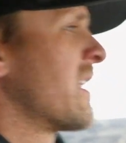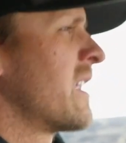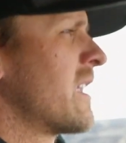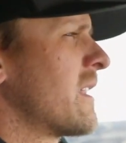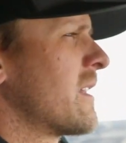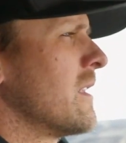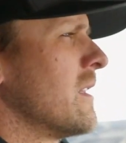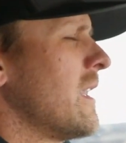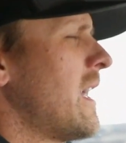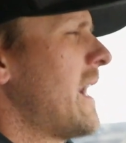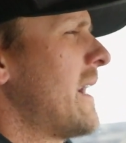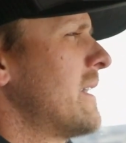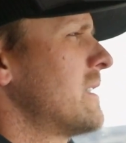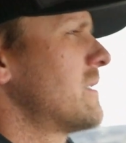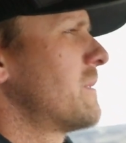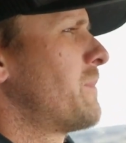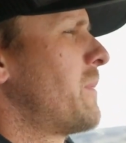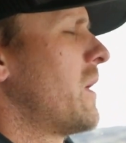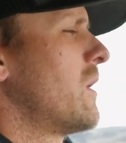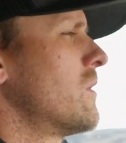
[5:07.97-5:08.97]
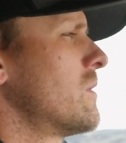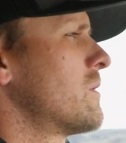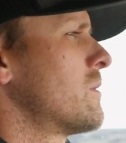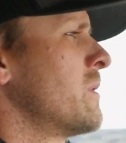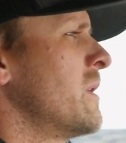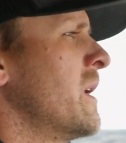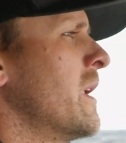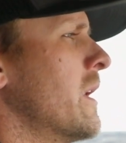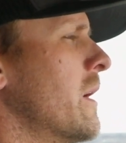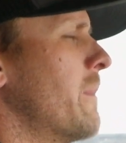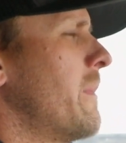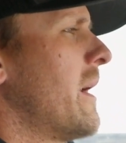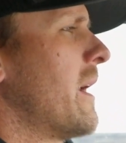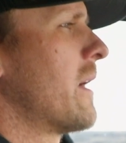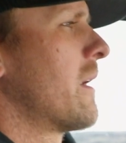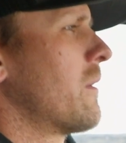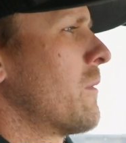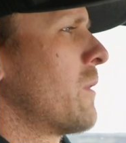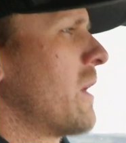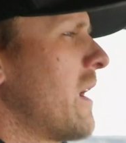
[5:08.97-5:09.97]
think in the last post we did
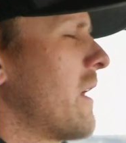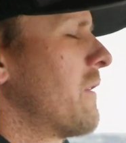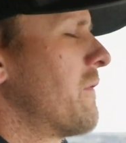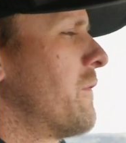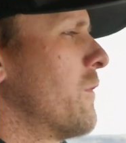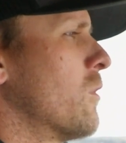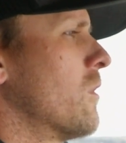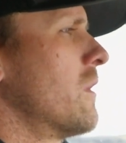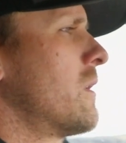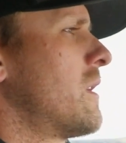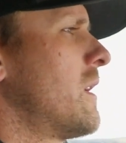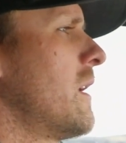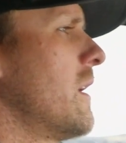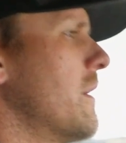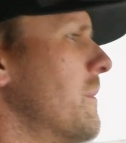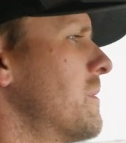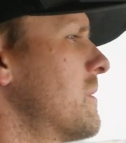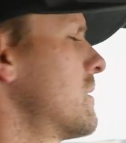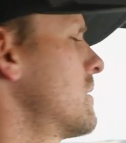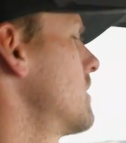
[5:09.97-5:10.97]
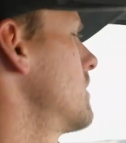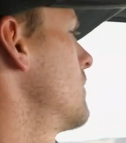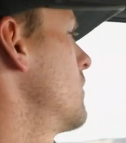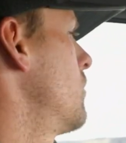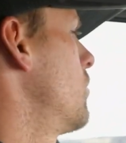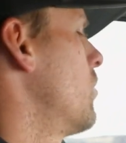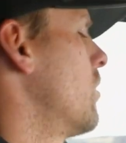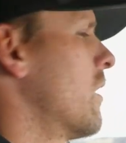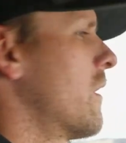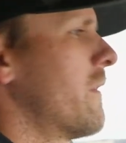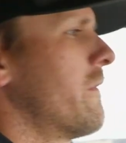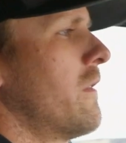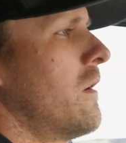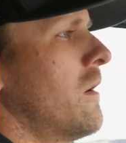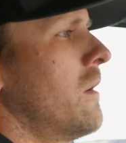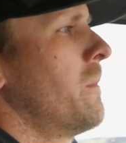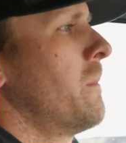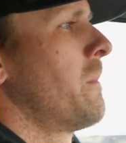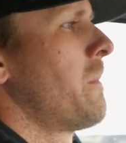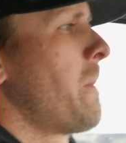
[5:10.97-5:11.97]
about it, we had 4 tips. One of
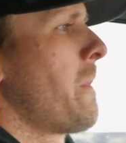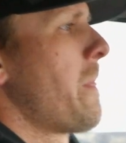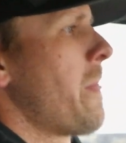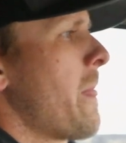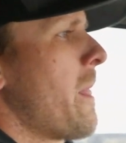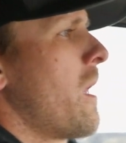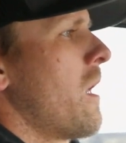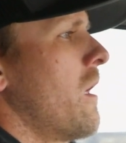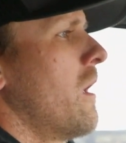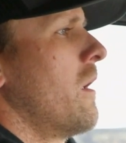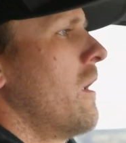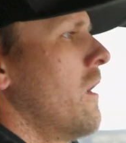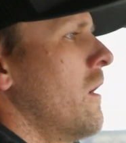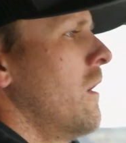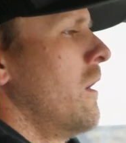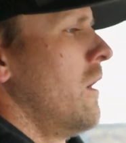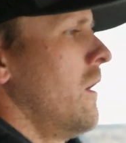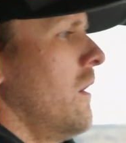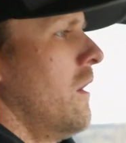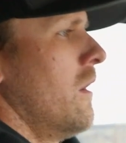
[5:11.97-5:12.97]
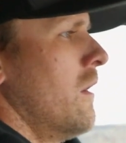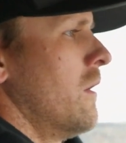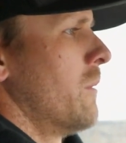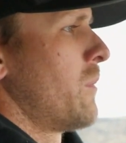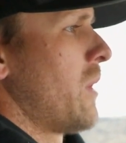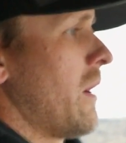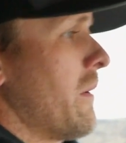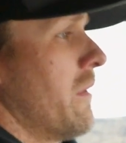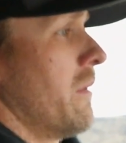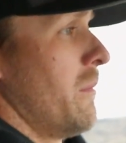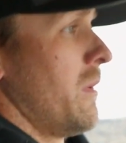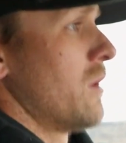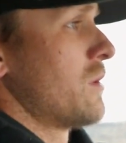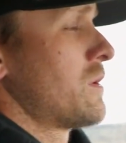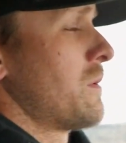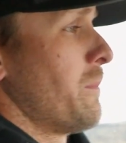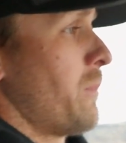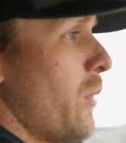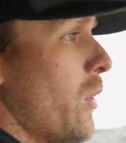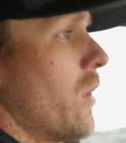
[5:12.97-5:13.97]
them, probably the
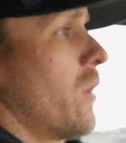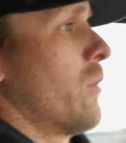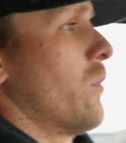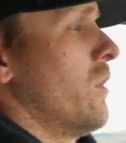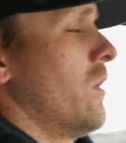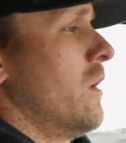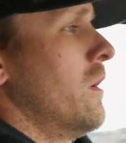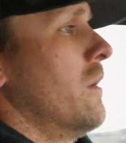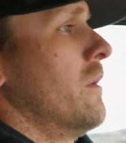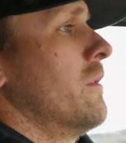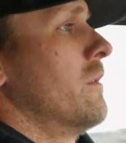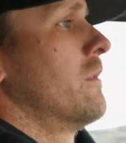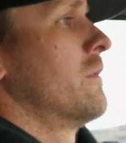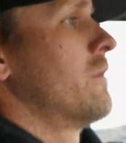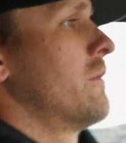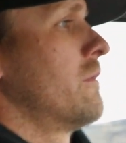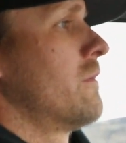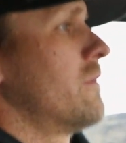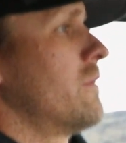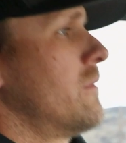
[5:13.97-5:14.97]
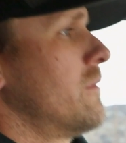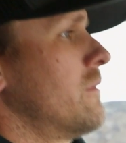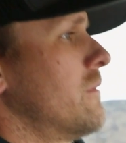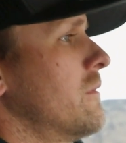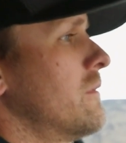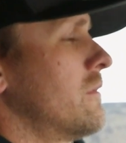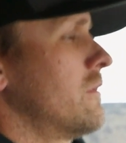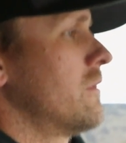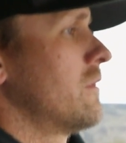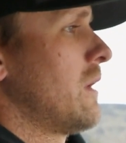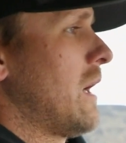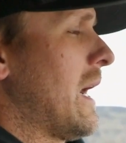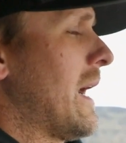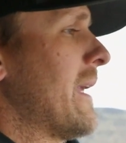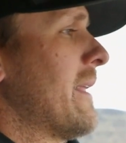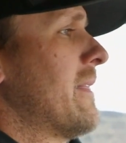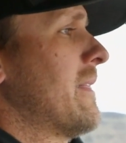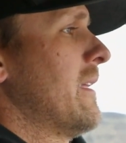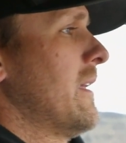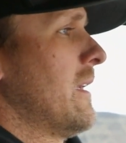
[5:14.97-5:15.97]
most important one,
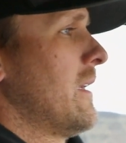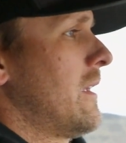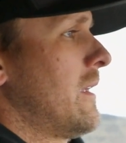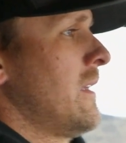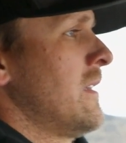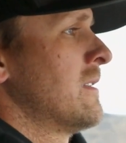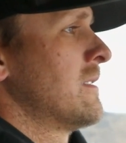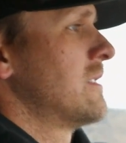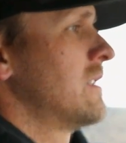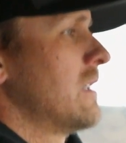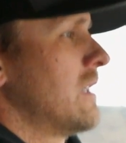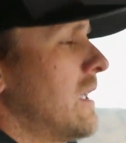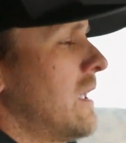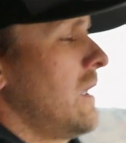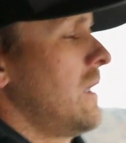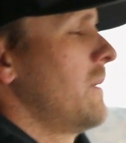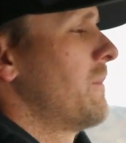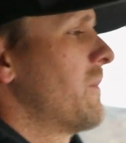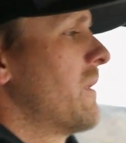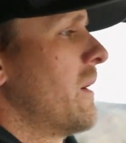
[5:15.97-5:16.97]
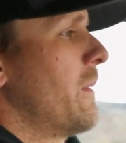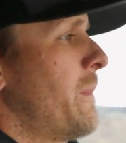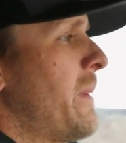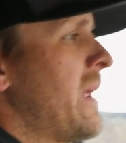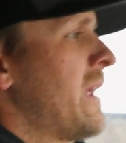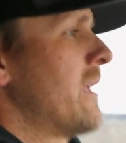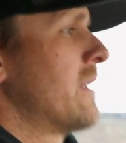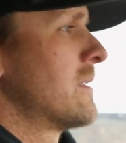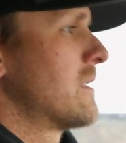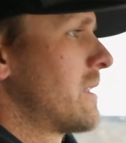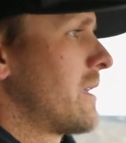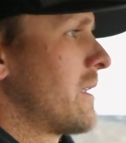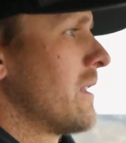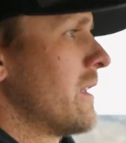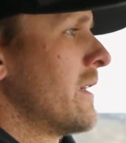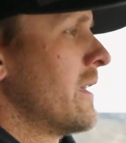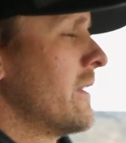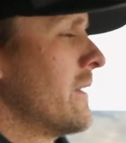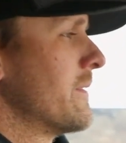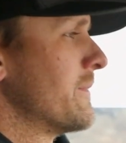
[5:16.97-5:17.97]
I think, is to keep their pens
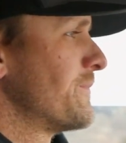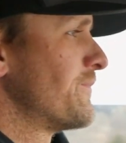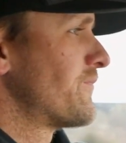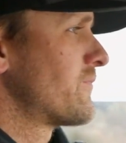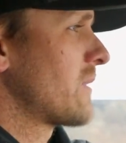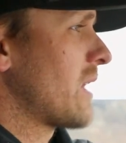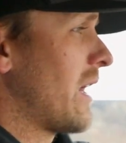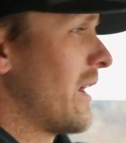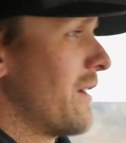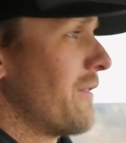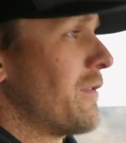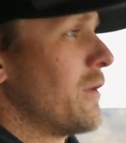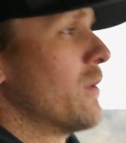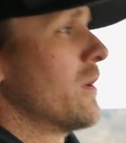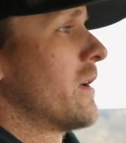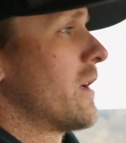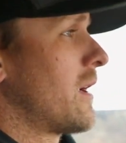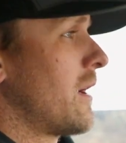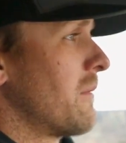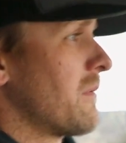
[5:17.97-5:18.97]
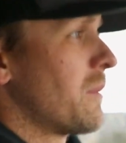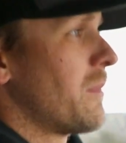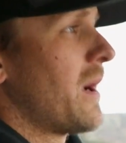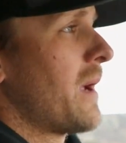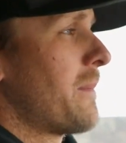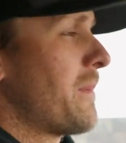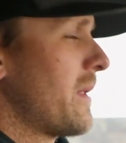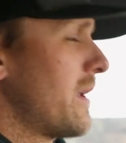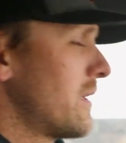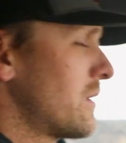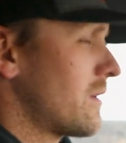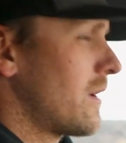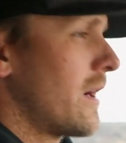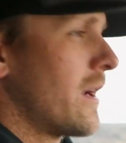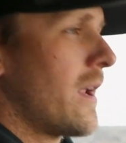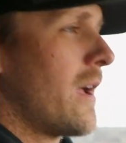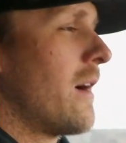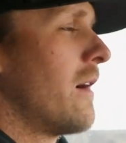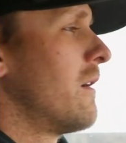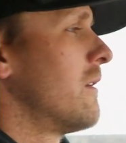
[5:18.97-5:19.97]
clean. And if you were to come to my place right
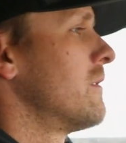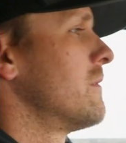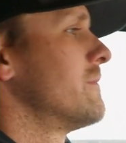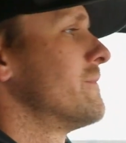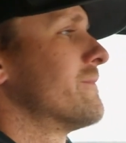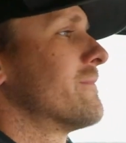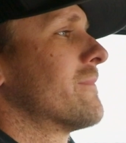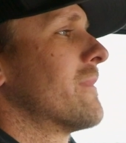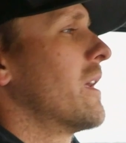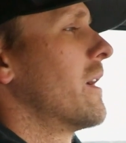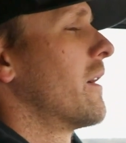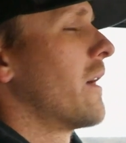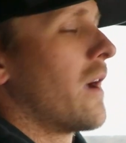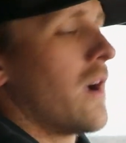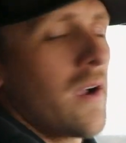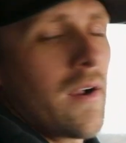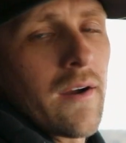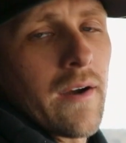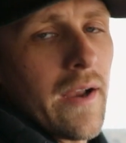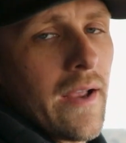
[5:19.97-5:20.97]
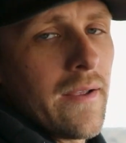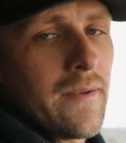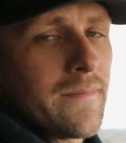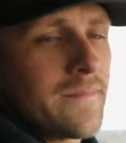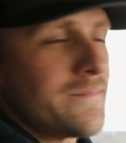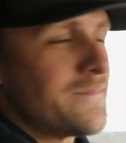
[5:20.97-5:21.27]
now, they're not great.